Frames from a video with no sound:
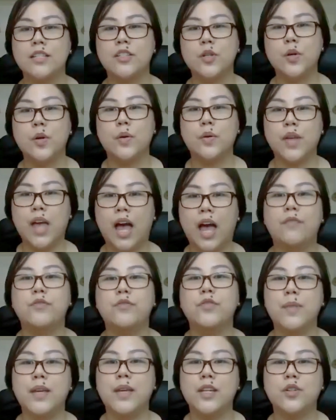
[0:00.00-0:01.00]
So you have
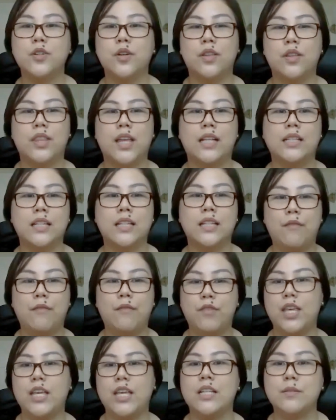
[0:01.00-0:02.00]
to make sure that
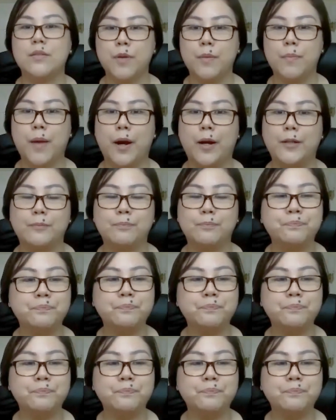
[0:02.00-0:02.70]
everything is prepared.